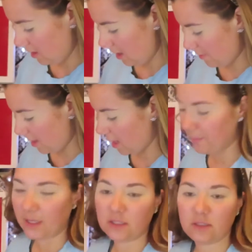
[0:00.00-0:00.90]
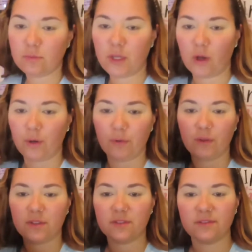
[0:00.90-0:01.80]
I'm a hot mess. We all know
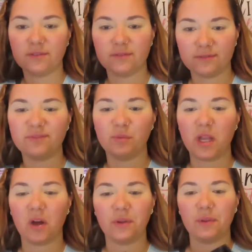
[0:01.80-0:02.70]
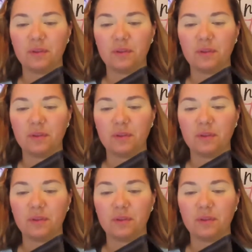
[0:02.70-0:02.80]
this. We all know